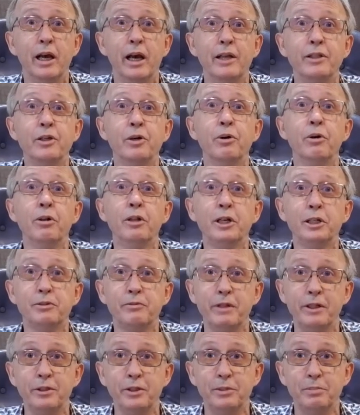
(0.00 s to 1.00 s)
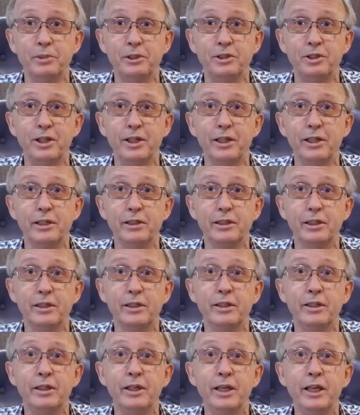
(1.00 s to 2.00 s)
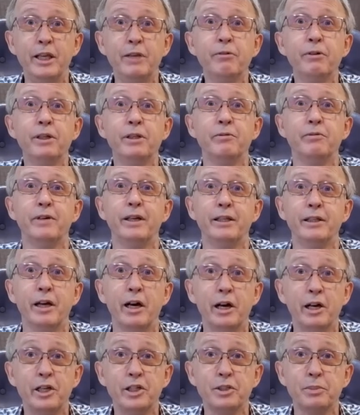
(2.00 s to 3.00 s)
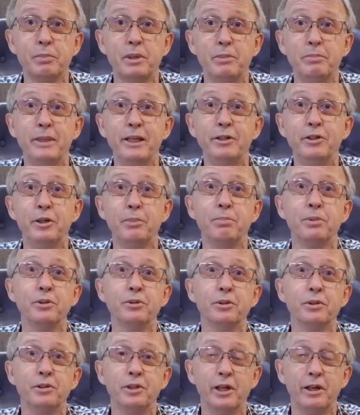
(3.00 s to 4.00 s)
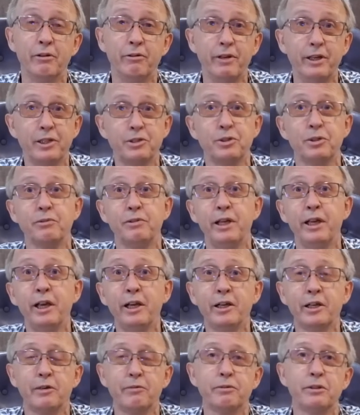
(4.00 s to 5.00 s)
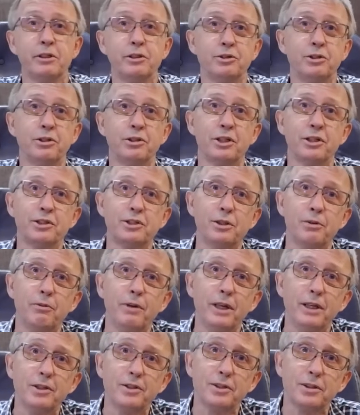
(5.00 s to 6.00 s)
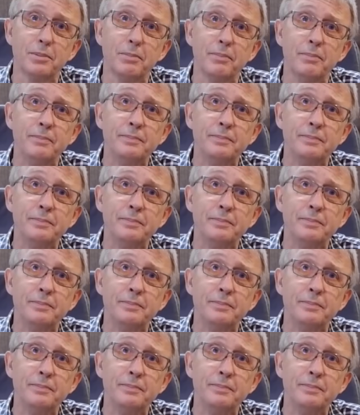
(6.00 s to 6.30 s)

and the alert will not be triggered, even when ice may build up on other areas of the aircraft, such as the wings.